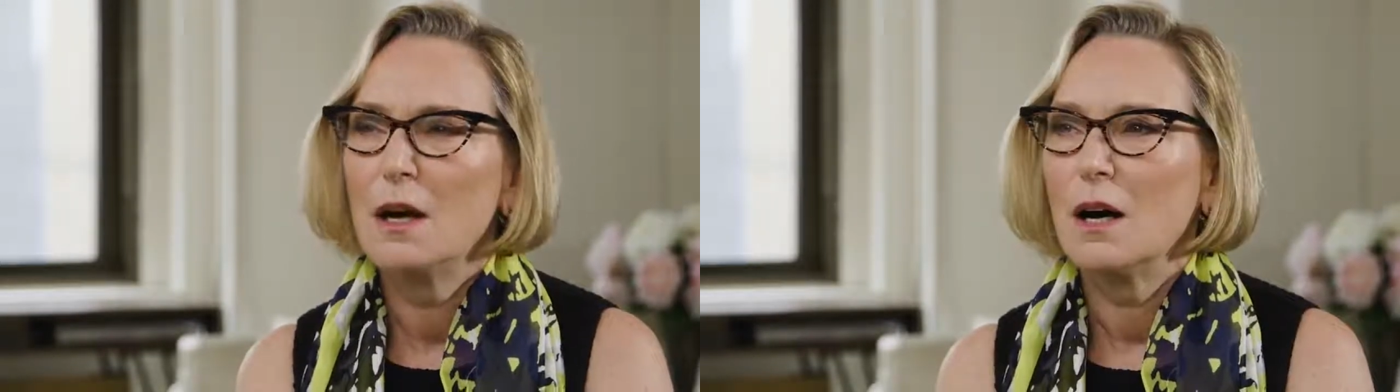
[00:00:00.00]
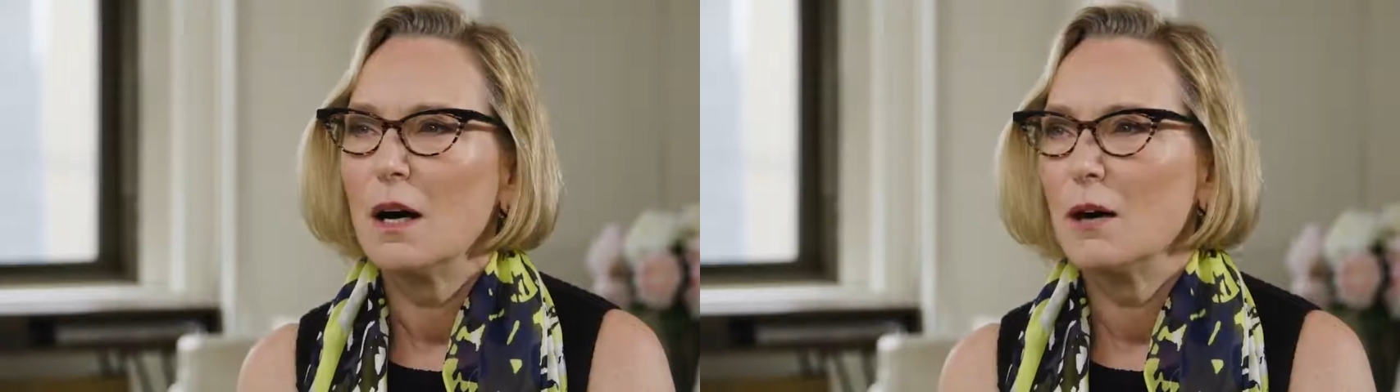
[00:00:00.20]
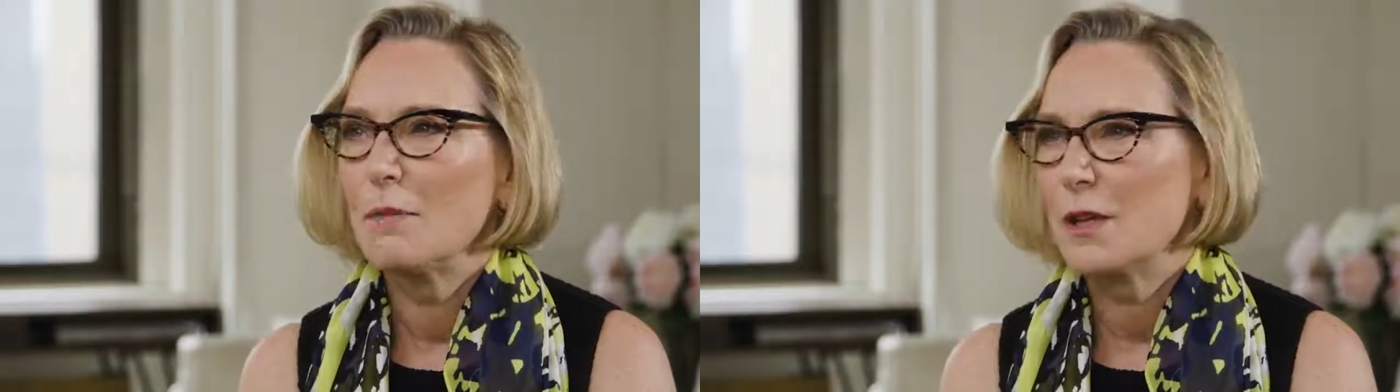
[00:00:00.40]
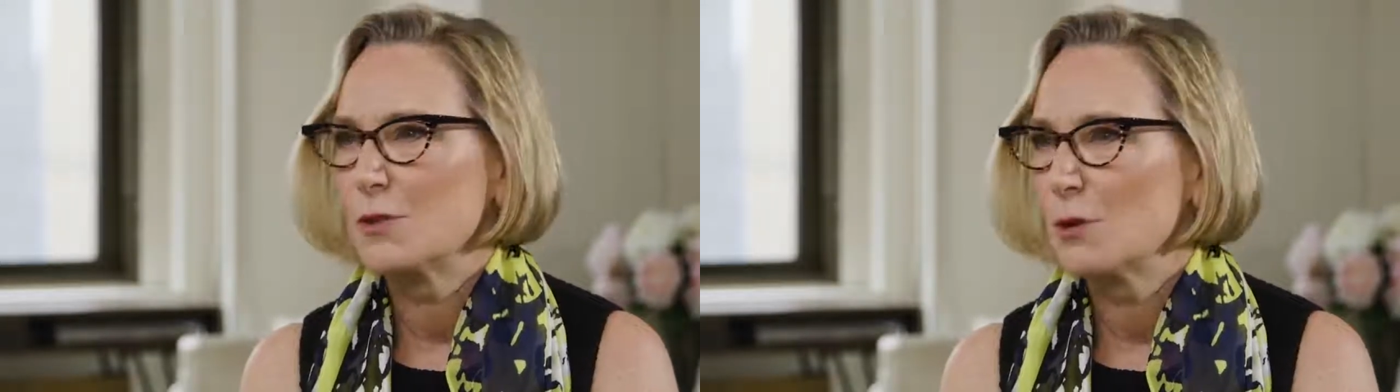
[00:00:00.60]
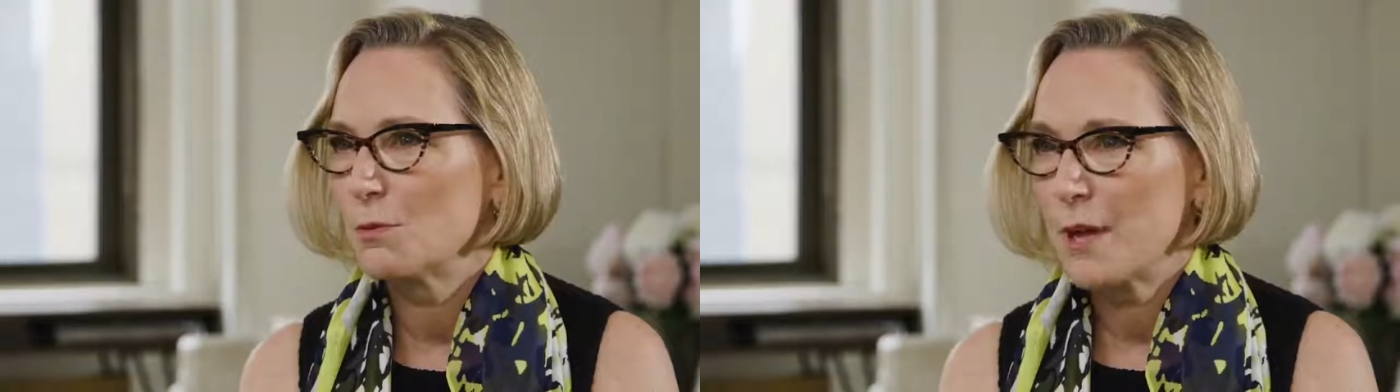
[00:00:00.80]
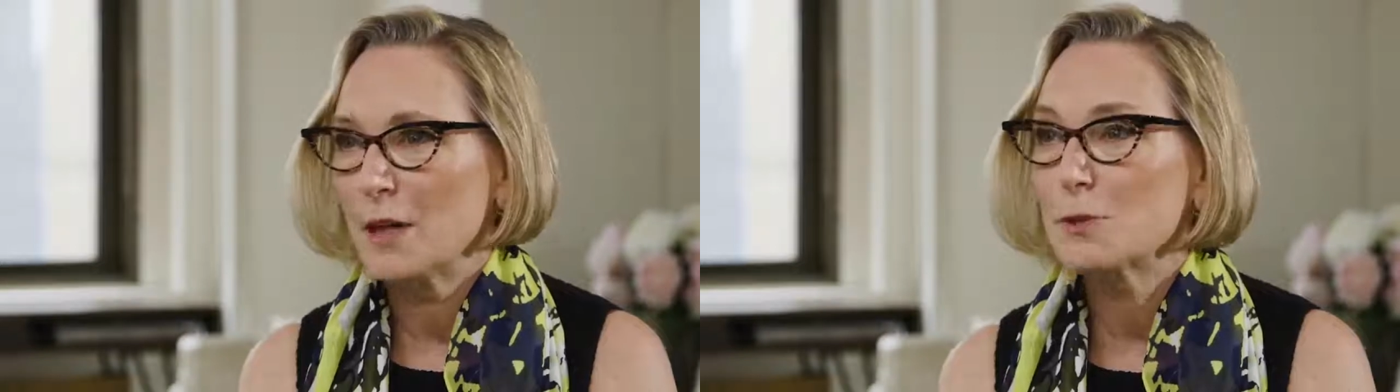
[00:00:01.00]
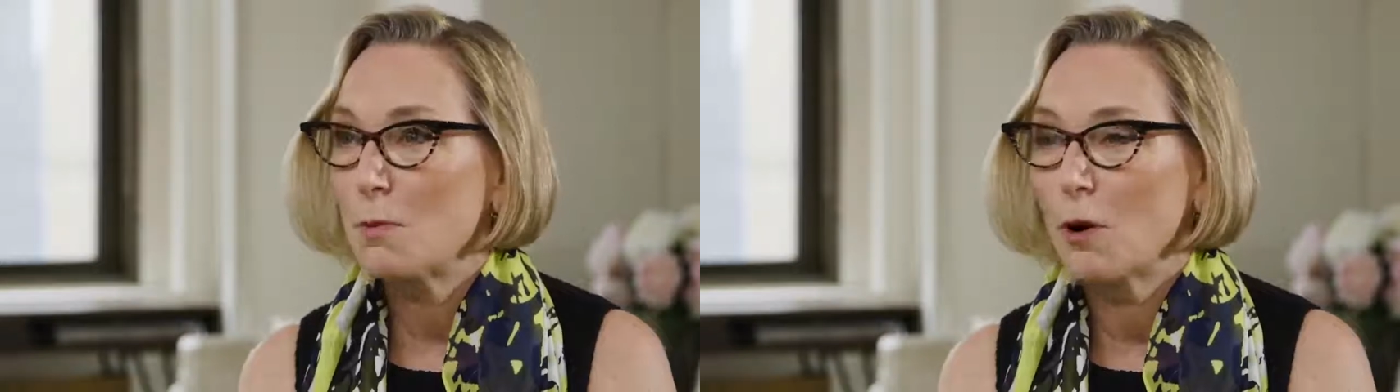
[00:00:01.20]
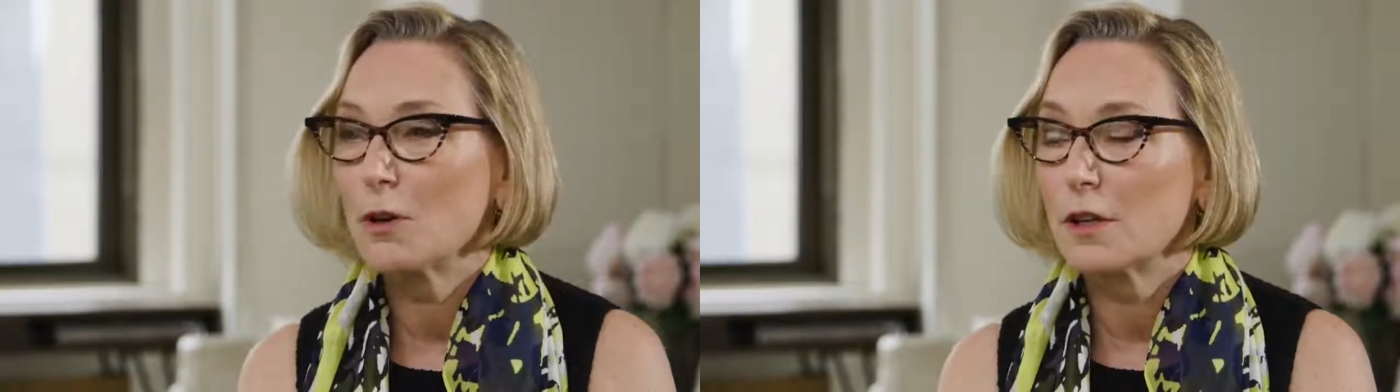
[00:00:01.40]
Um, and so that's
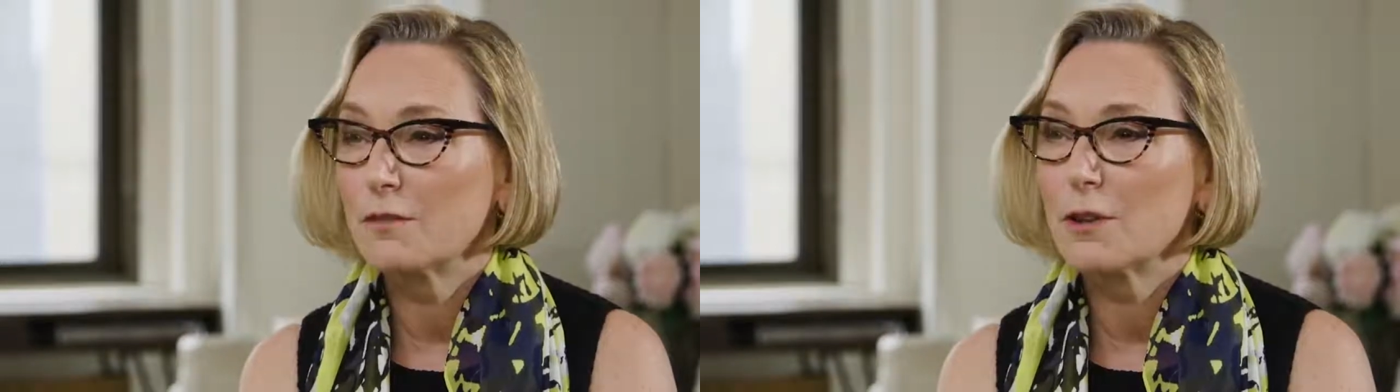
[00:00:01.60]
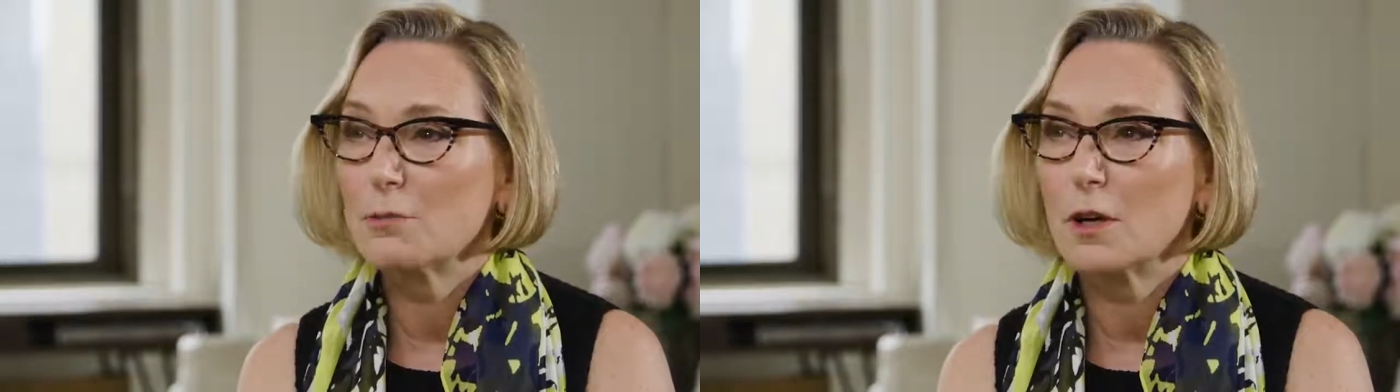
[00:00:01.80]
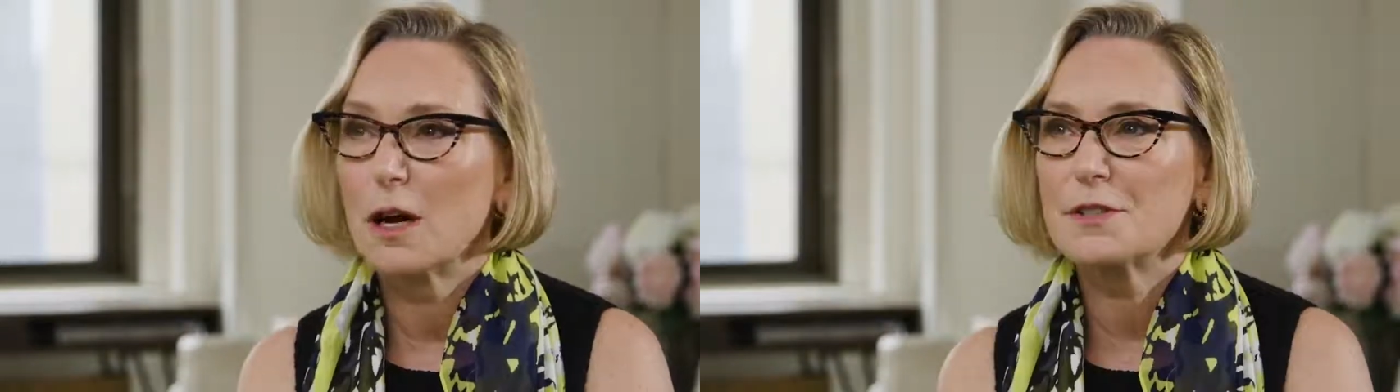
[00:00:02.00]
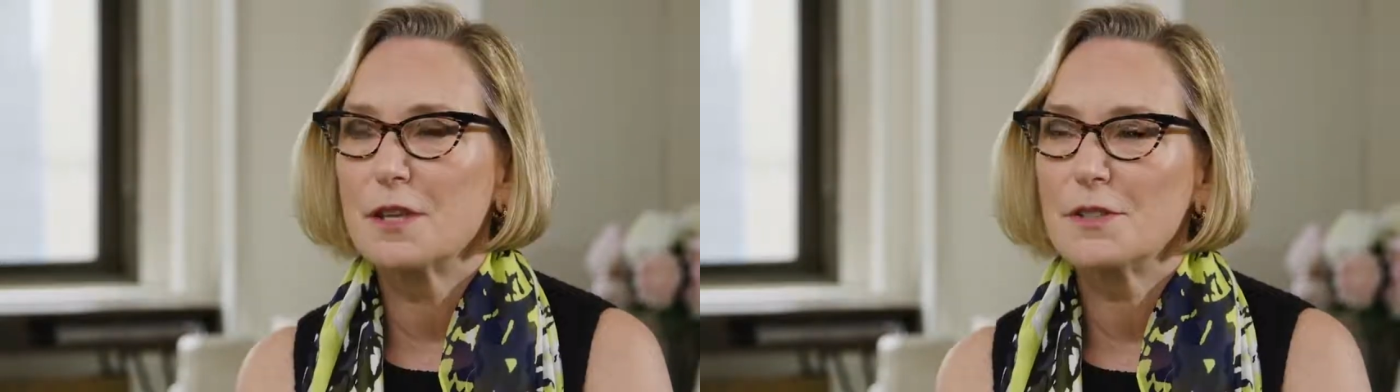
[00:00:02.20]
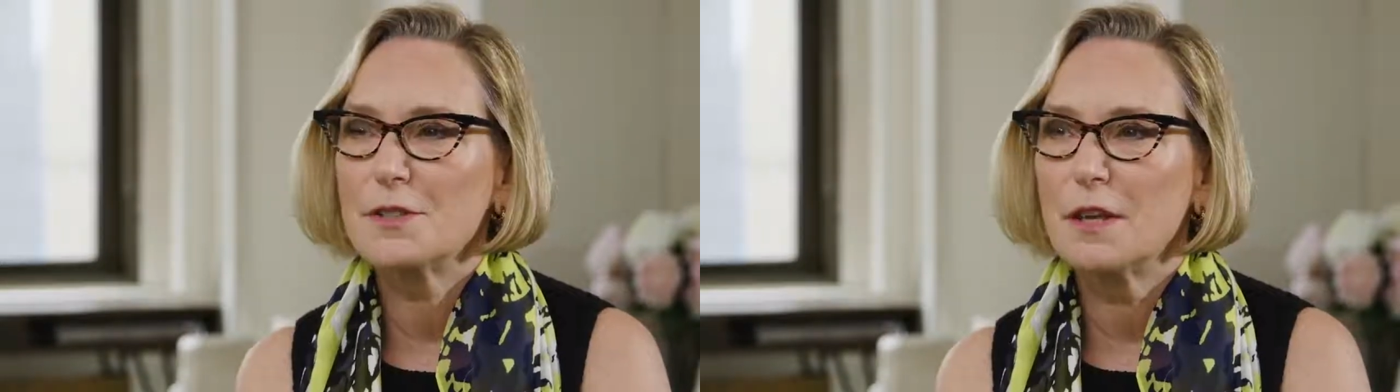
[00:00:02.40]
part of the process.